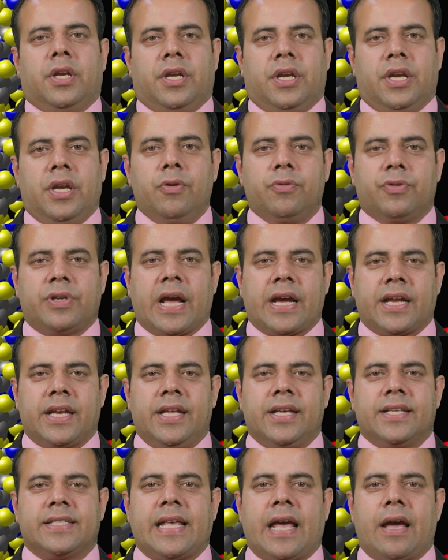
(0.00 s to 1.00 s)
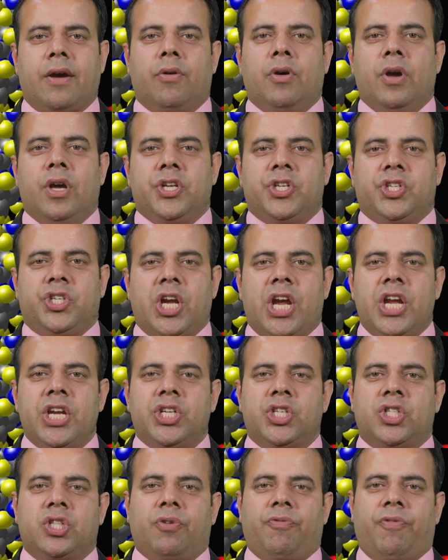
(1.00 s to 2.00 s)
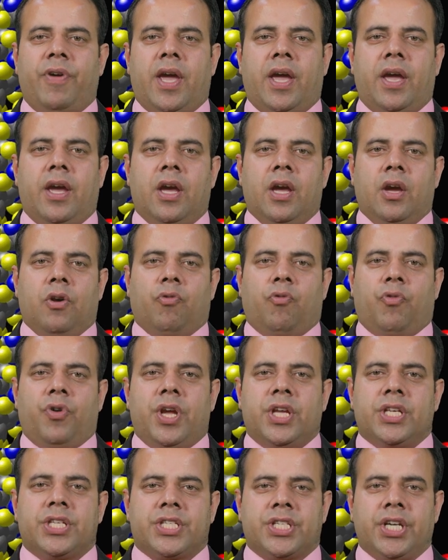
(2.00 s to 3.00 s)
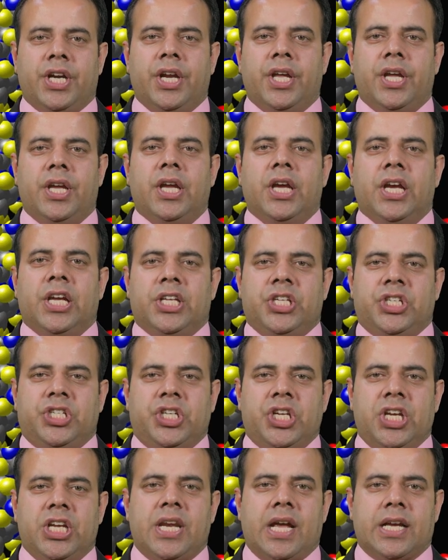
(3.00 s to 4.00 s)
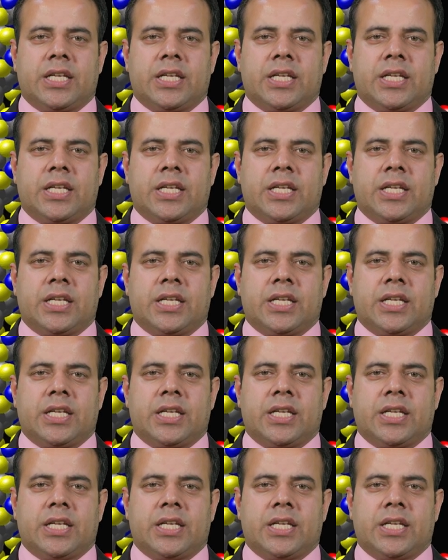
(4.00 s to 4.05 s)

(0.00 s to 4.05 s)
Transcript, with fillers: New techniques have changed the way we study gene